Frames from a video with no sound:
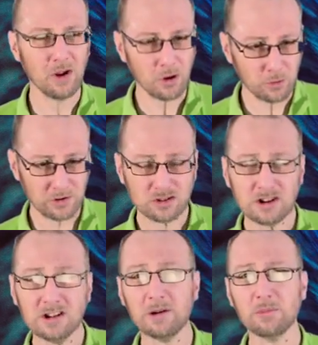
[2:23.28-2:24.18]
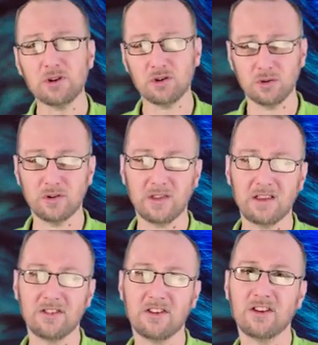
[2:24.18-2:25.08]
Question number 2
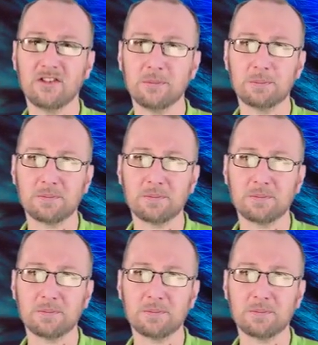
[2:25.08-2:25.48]
then says,